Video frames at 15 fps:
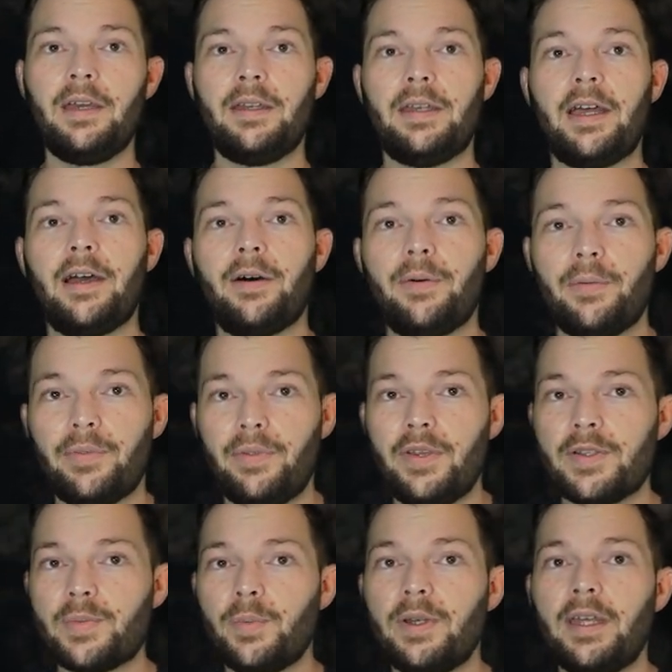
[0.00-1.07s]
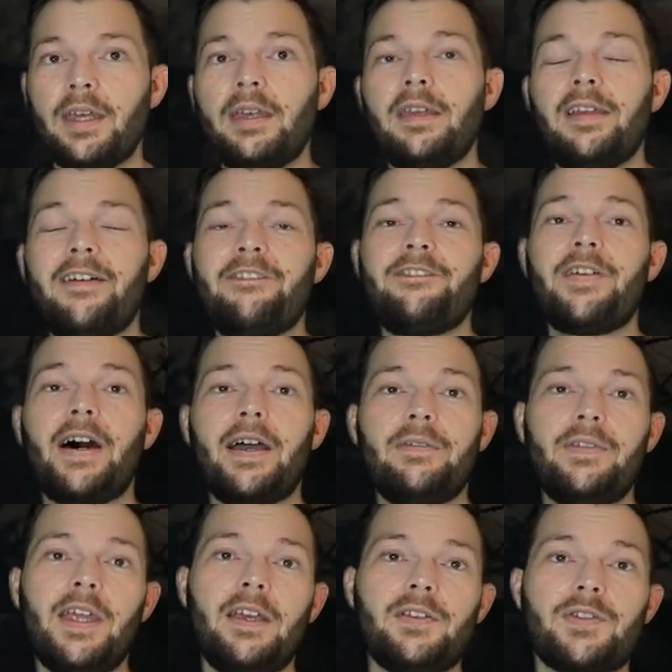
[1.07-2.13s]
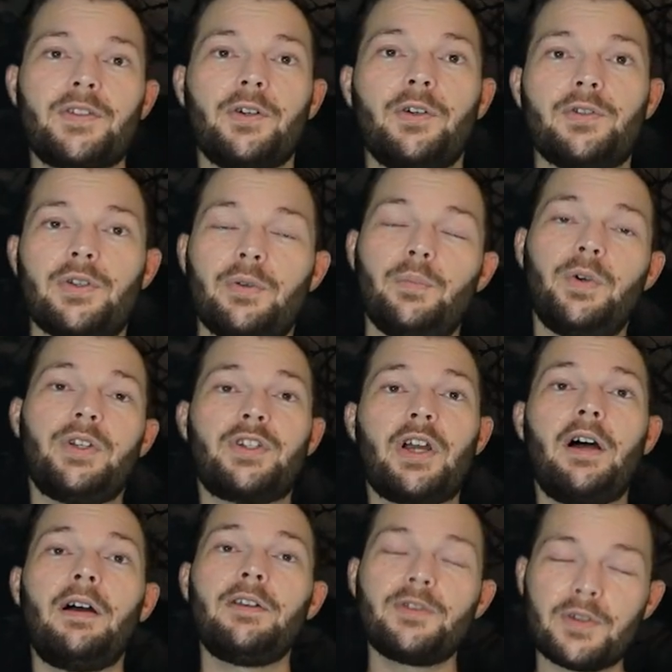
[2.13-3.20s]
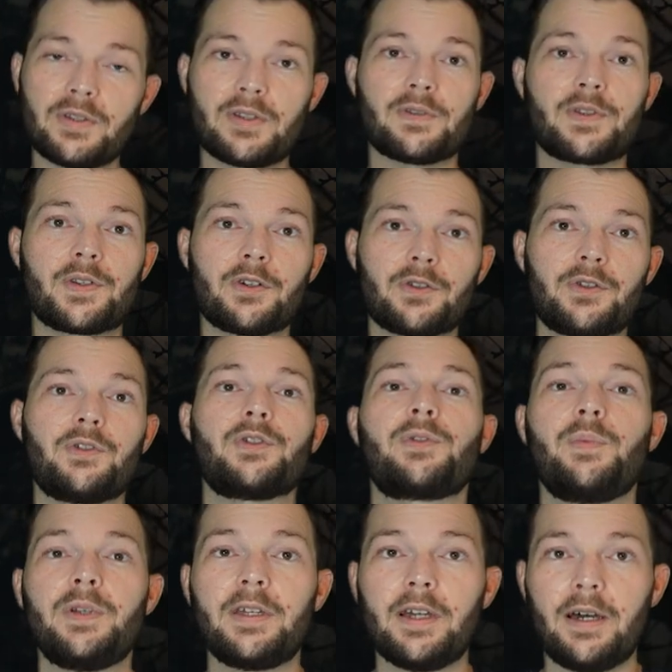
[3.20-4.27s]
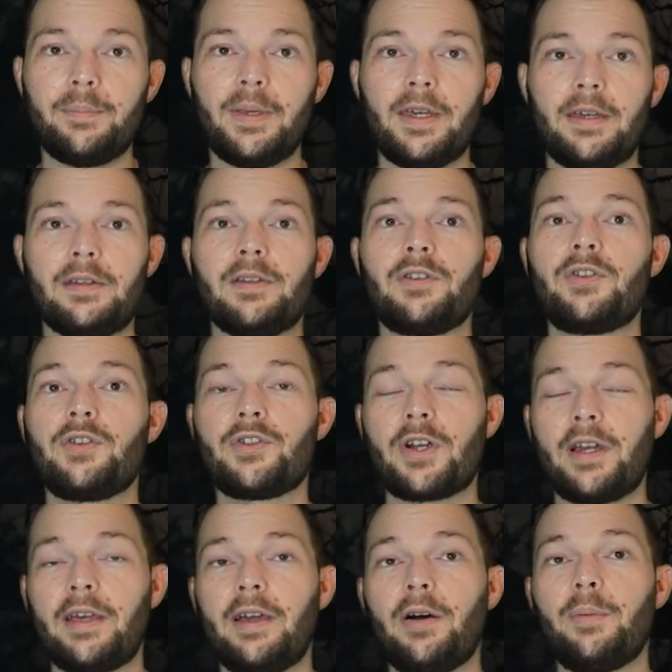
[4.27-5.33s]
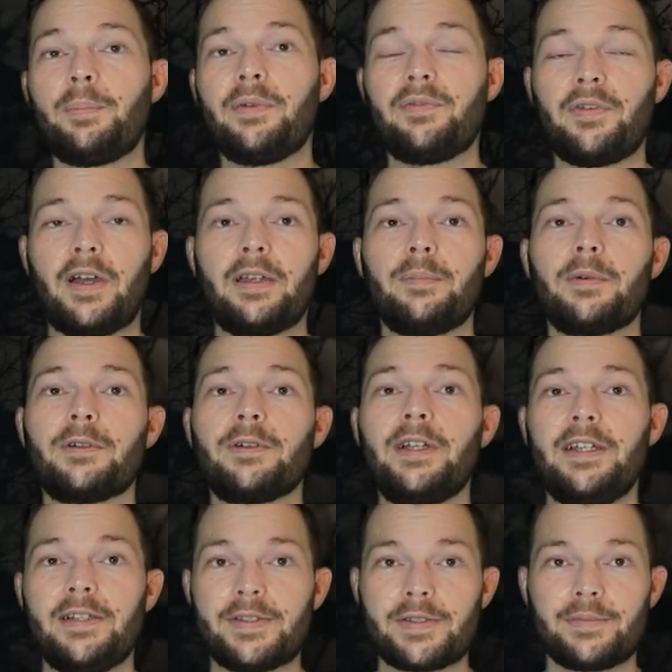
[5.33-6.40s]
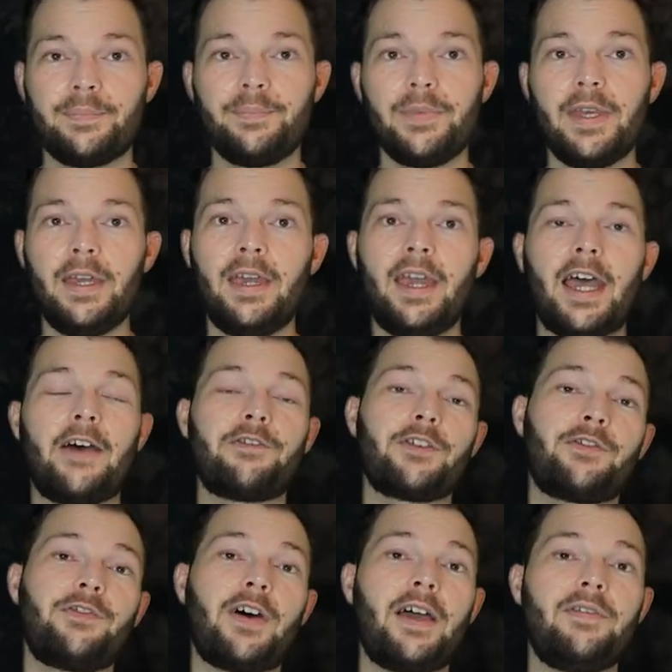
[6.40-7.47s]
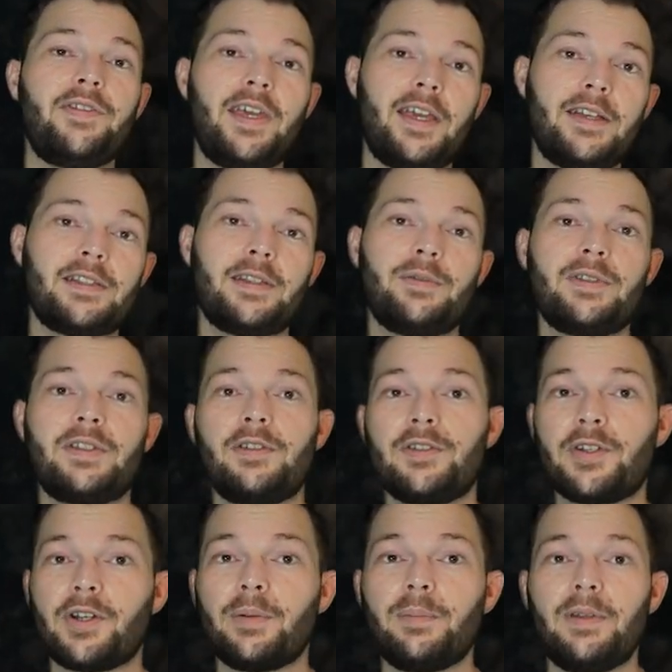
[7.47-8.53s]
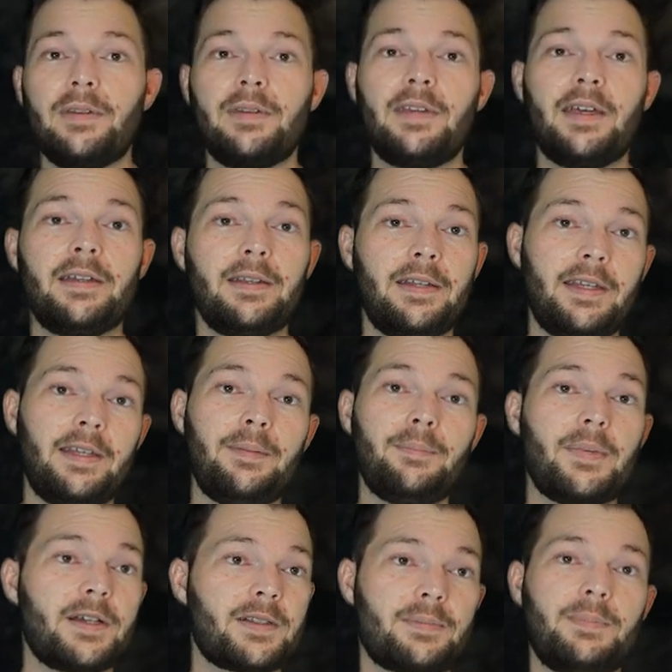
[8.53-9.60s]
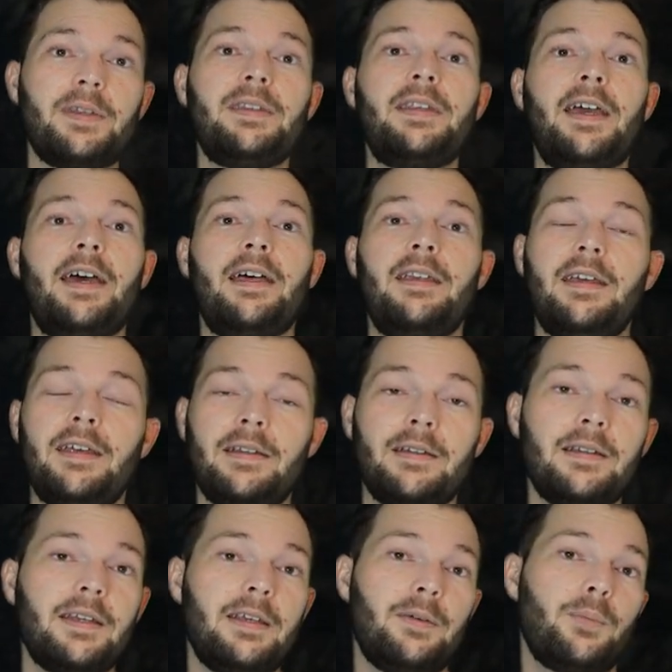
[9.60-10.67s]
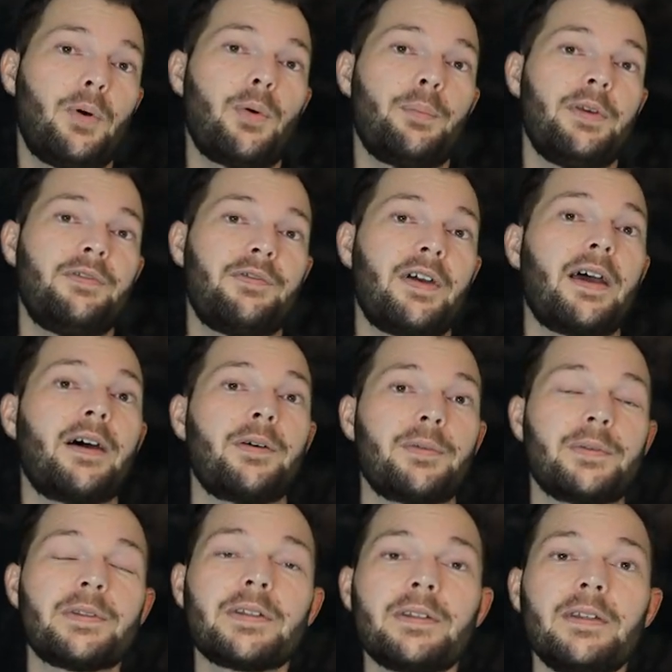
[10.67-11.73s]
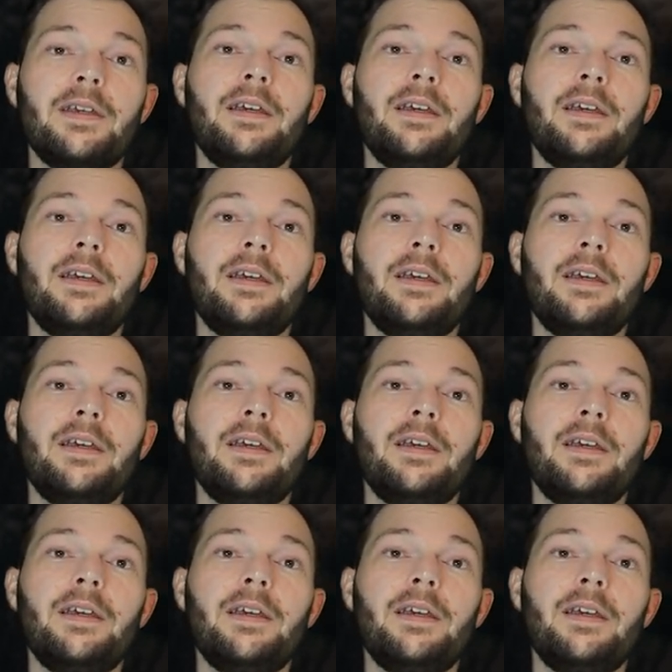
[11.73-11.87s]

Now, this would end in a five day search in which hundreds of searchers would come in to try to help and find Maurice. After five days, it was determined that he must be dead and he won't be found.